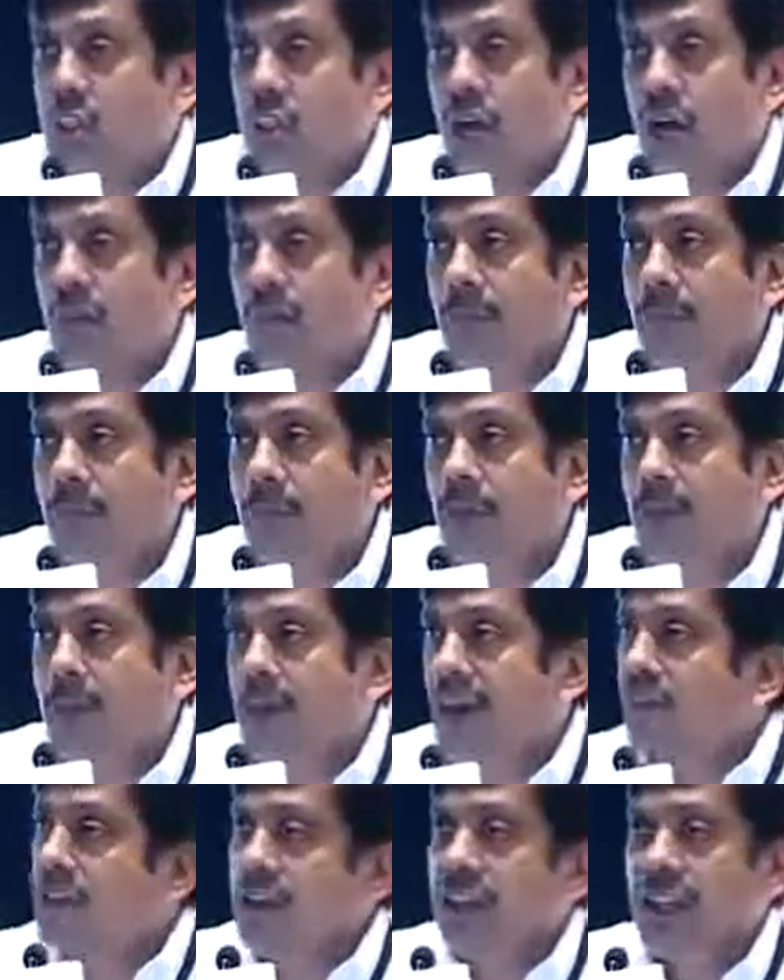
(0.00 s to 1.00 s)
Needless to
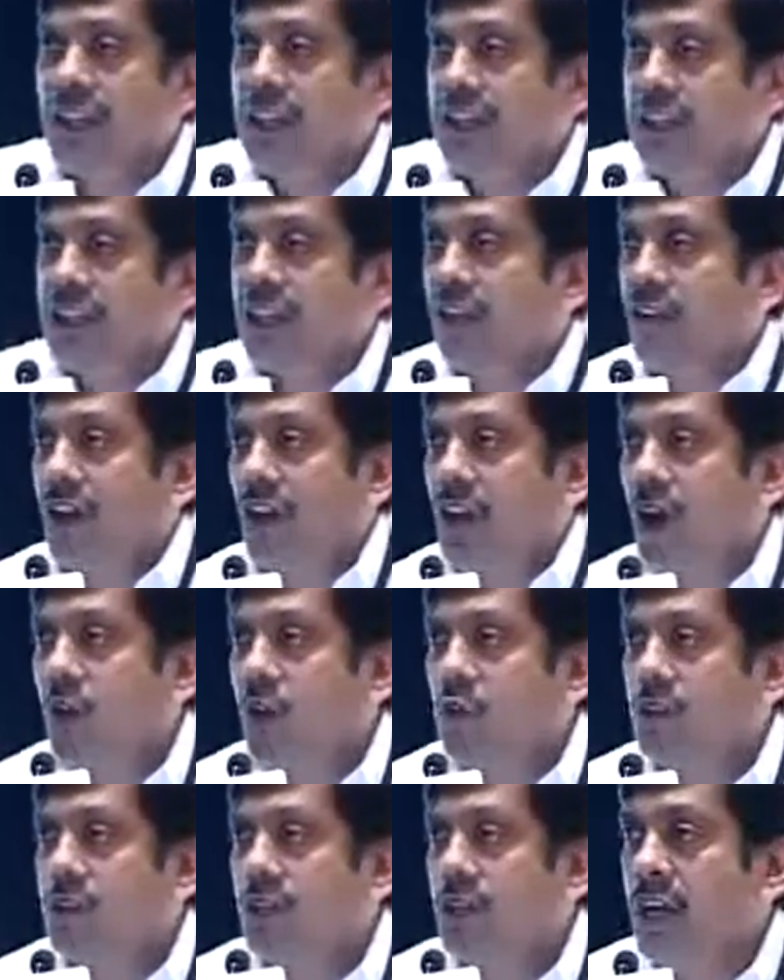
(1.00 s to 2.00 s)
say, we're
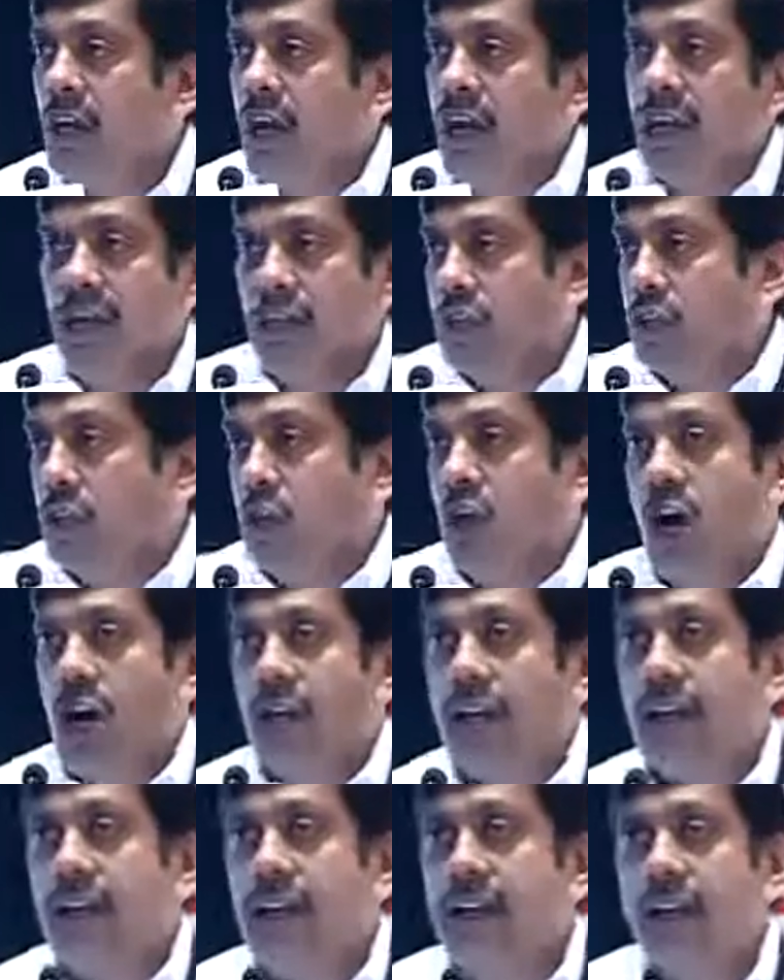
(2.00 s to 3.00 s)
talking about best
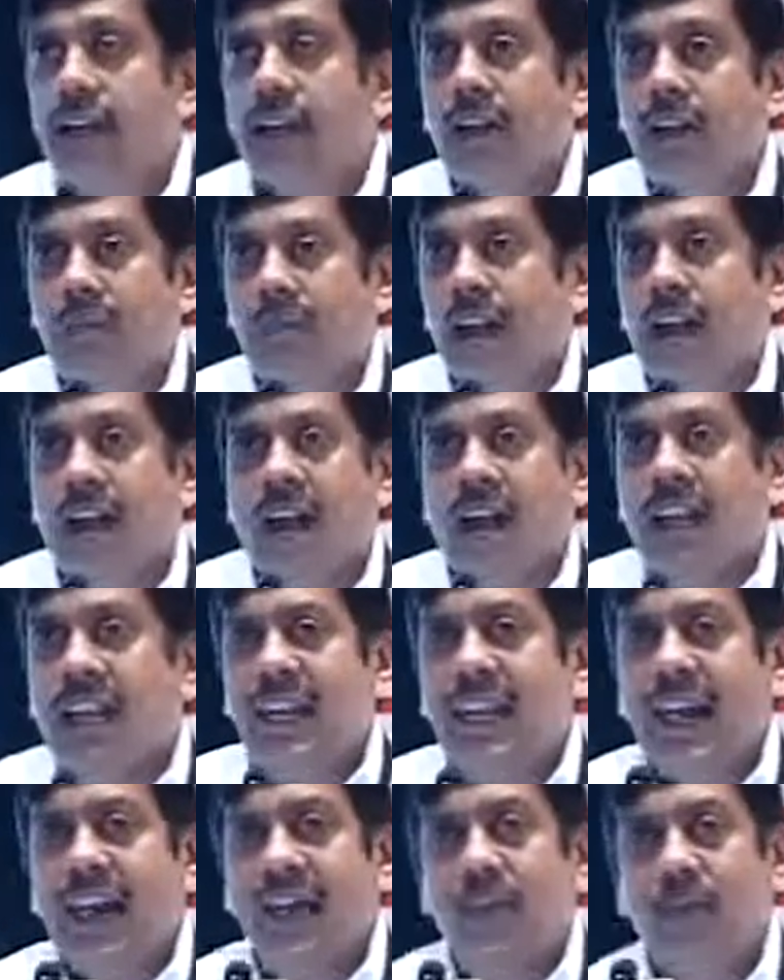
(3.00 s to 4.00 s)
practices,
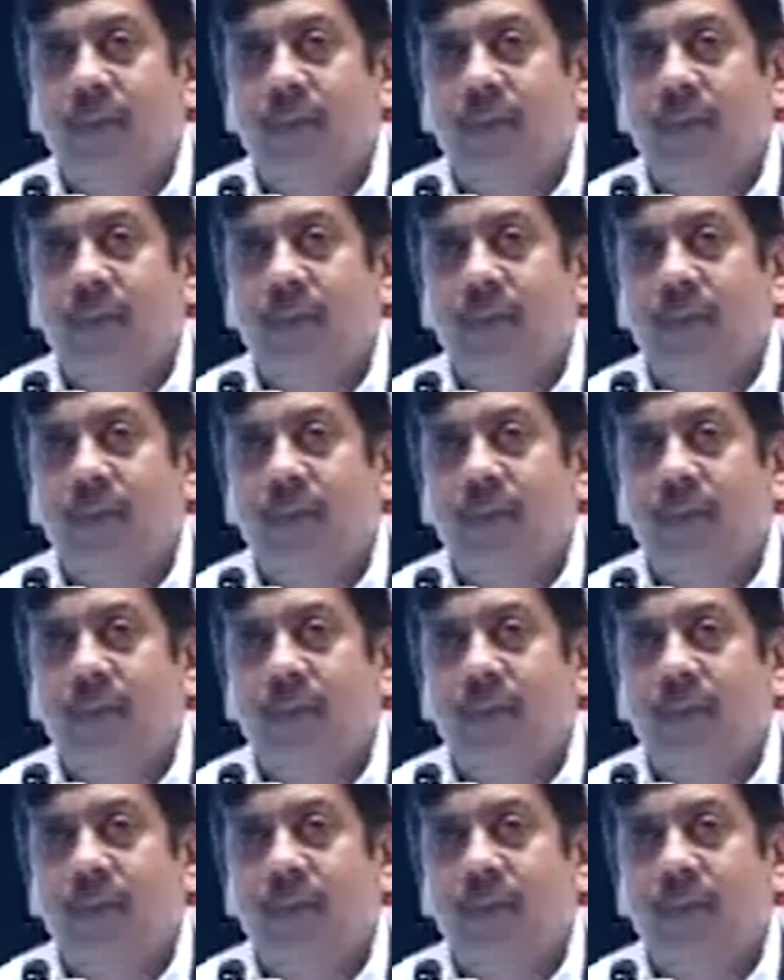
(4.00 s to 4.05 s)
migration.